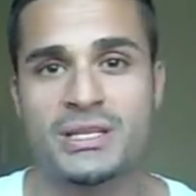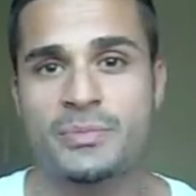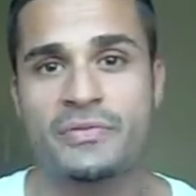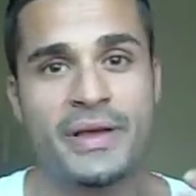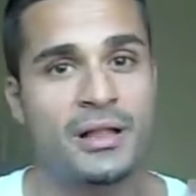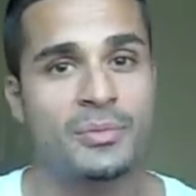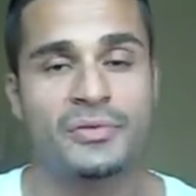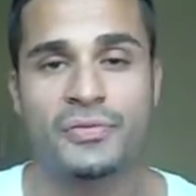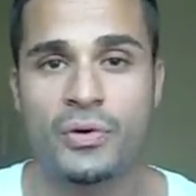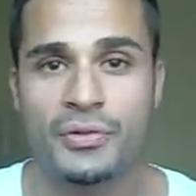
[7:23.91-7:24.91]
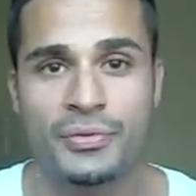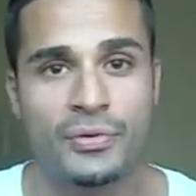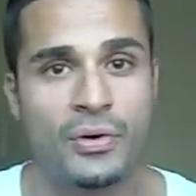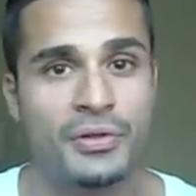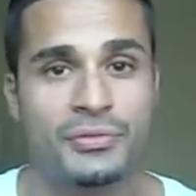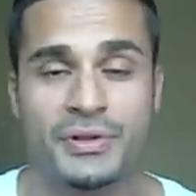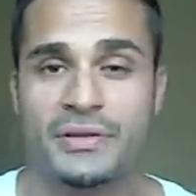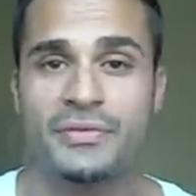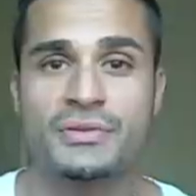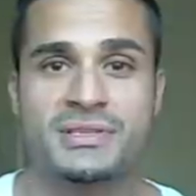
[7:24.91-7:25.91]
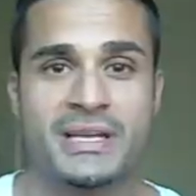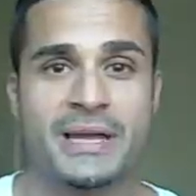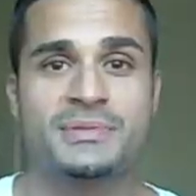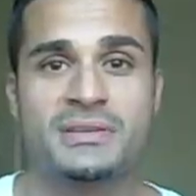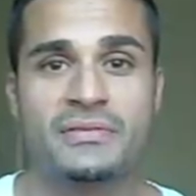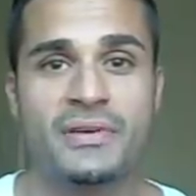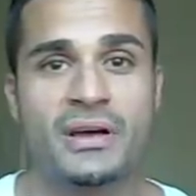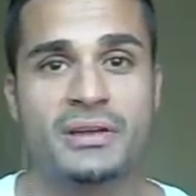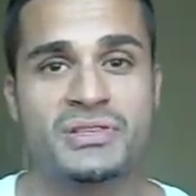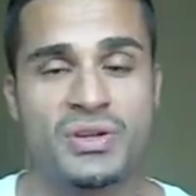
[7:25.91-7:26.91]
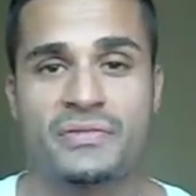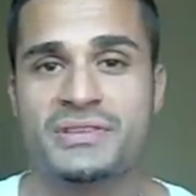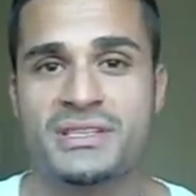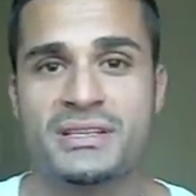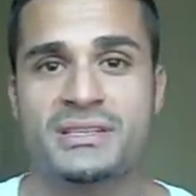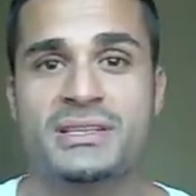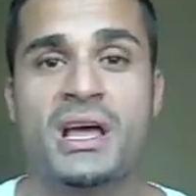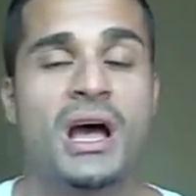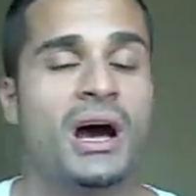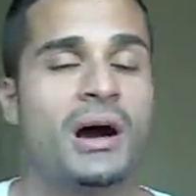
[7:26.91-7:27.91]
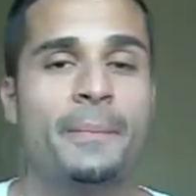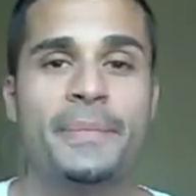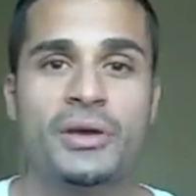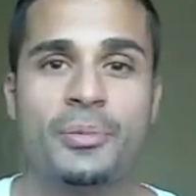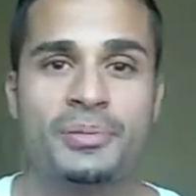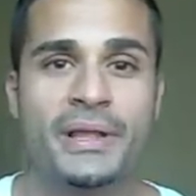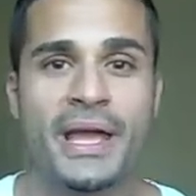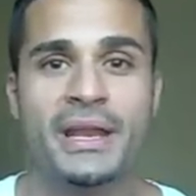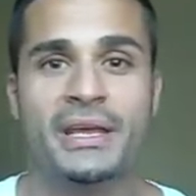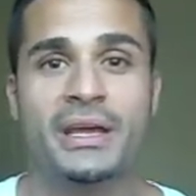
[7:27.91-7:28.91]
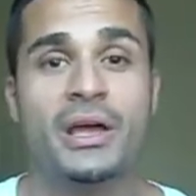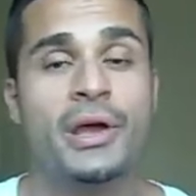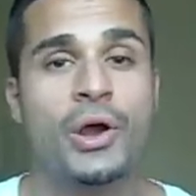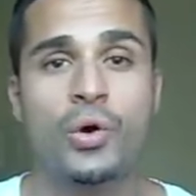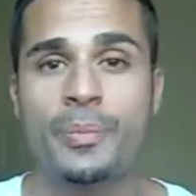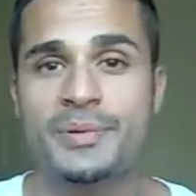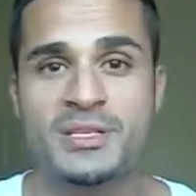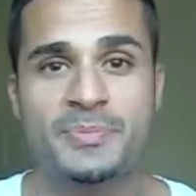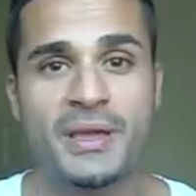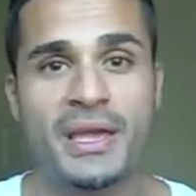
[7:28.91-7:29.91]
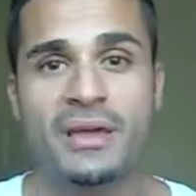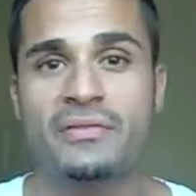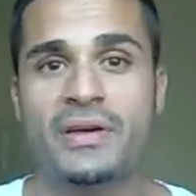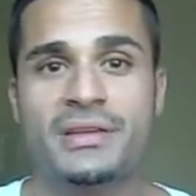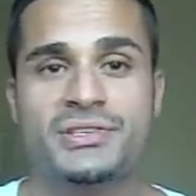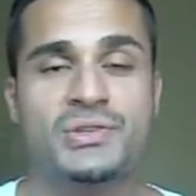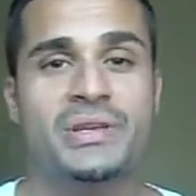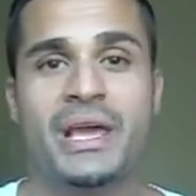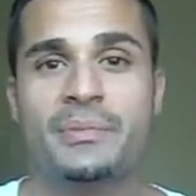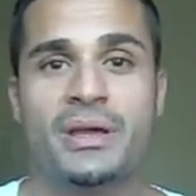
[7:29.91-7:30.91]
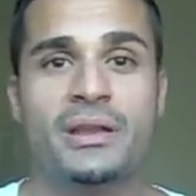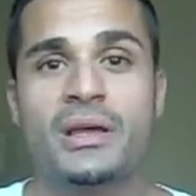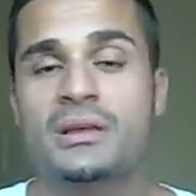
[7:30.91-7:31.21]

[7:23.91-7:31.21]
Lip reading: I'm available for all three of those types of services, meal planning, corporate speaking events, you name it.